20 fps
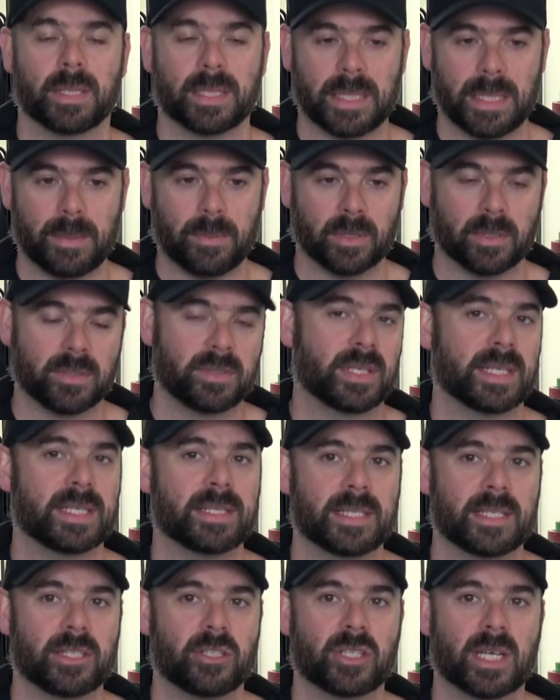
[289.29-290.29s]
and keeping those
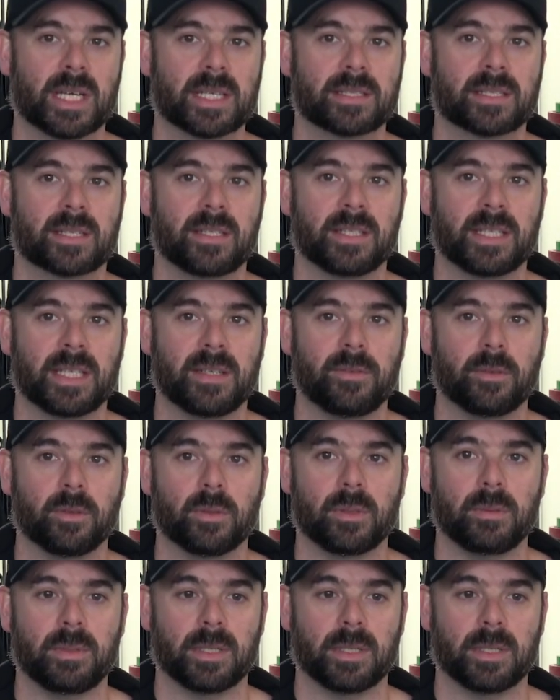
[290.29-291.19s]
things in check is going to give you,